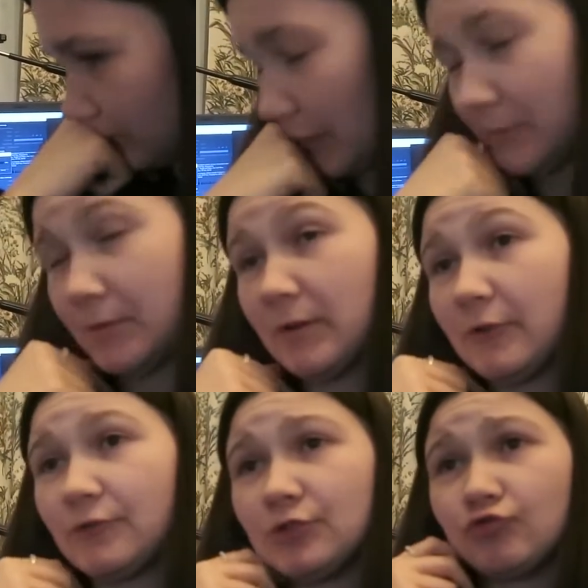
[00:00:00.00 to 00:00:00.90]
I don't know
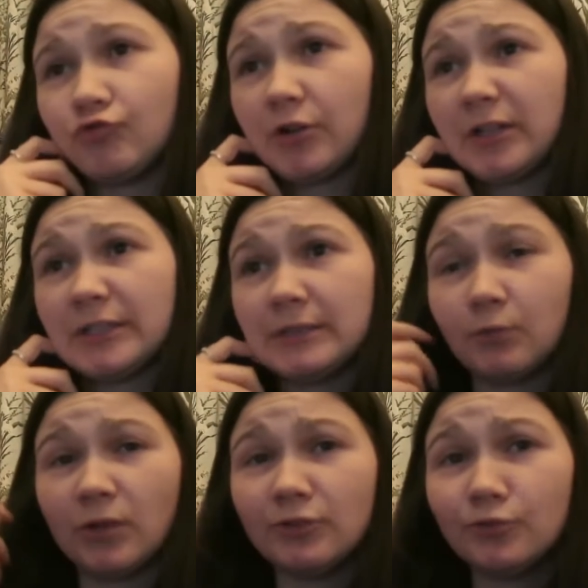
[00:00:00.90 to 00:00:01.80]
if it's dry.
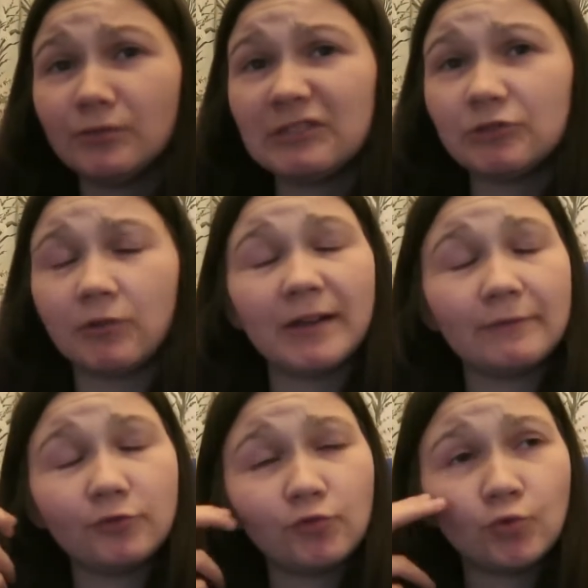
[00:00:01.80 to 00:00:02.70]
Why is it always dry
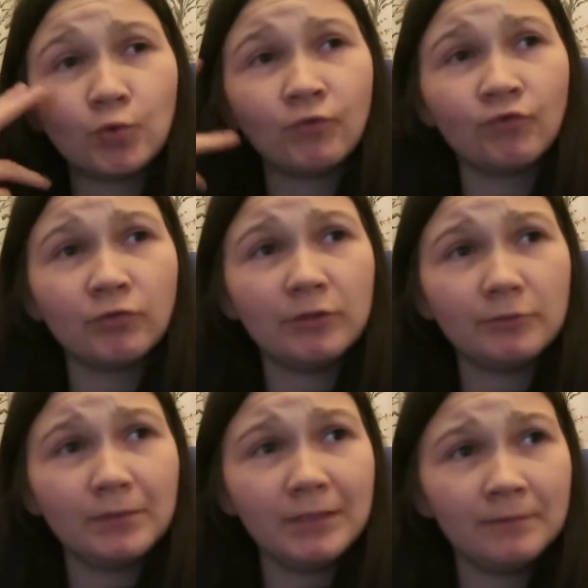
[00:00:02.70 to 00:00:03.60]
after I talk for a
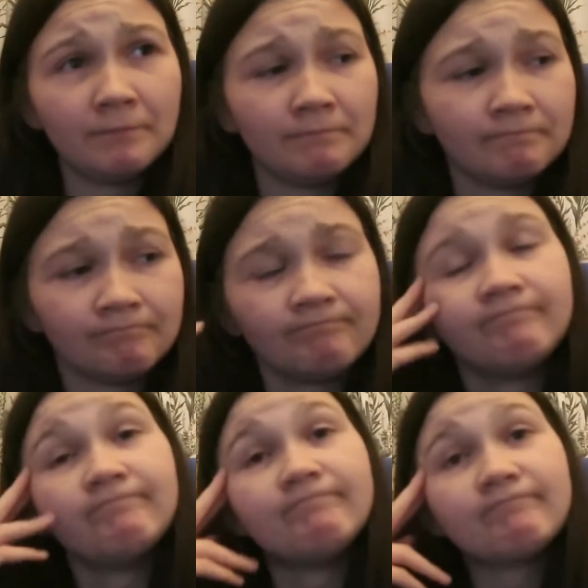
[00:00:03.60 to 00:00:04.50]
little bit?
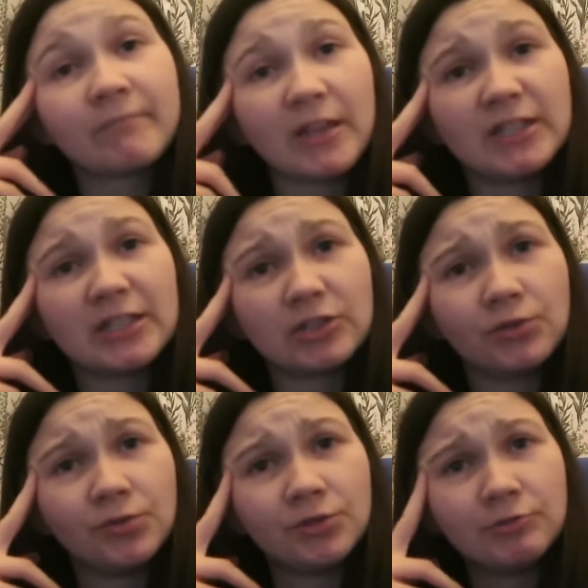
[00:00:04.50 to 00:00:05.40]
I think I
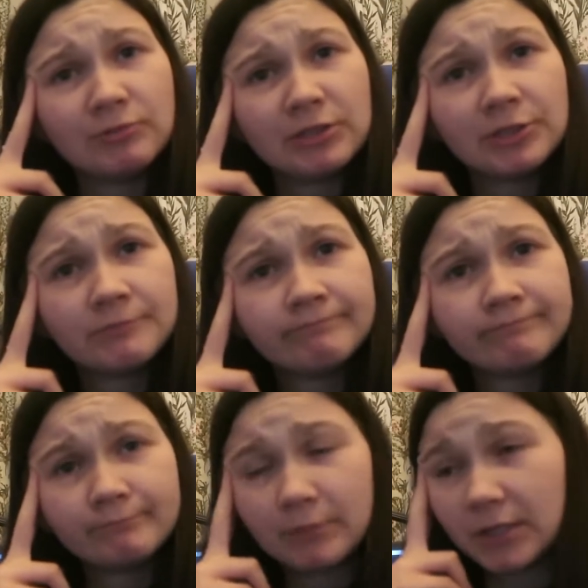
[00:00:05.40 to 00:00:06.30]
talk too much.
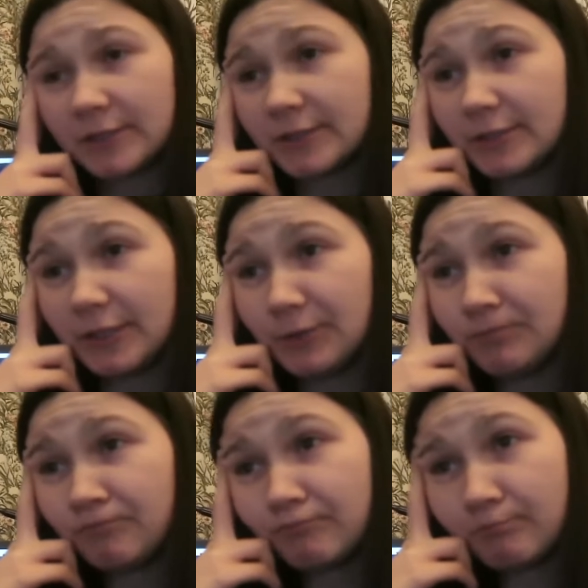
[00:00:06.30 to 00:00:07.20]
But I don't know.
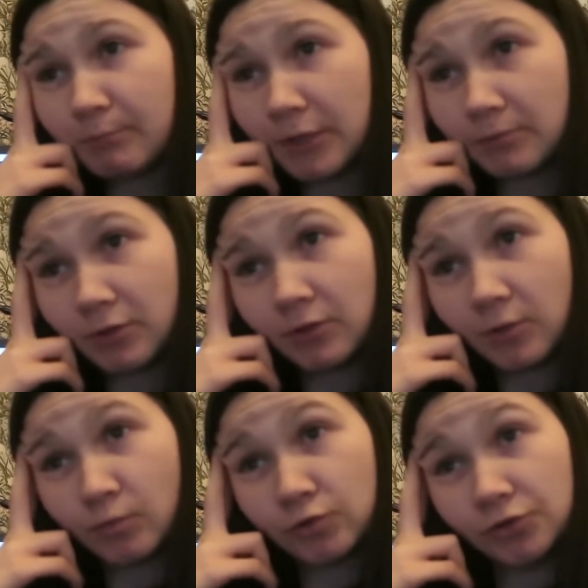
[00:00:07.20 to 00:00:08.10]
But I'll
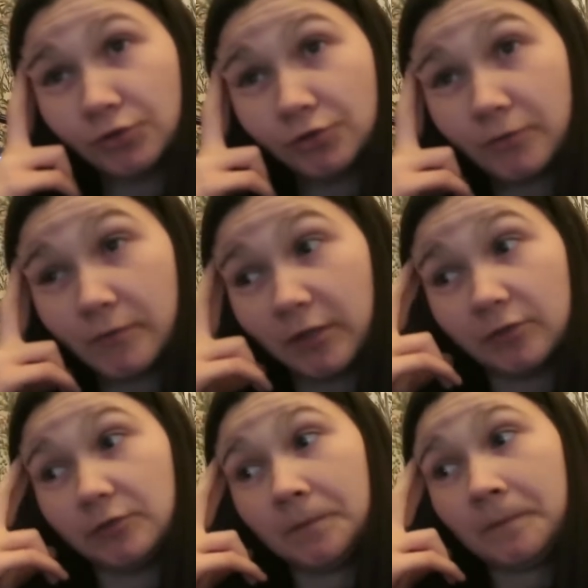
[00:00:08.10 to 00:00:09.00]
probably go watch YouTube
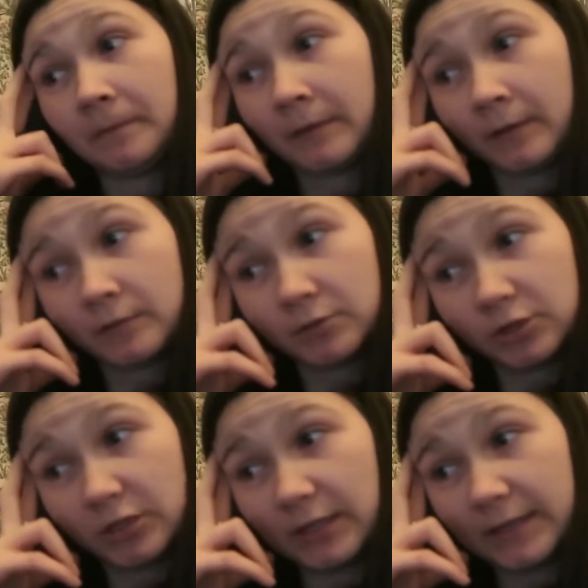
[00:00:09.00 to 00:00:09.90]
videos.
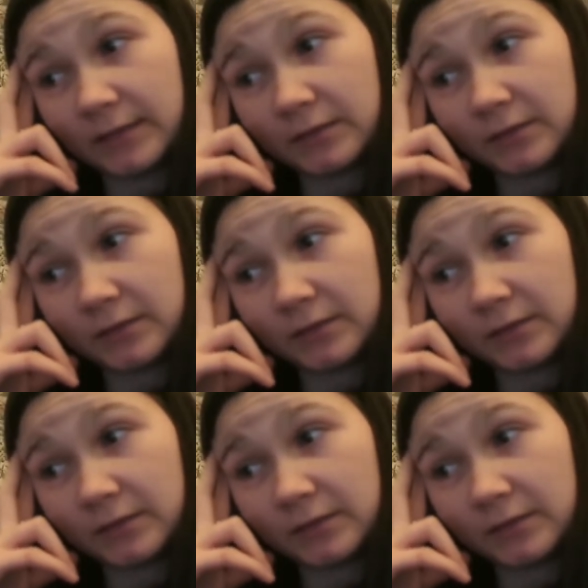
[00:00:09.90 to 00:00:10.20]
Chillax.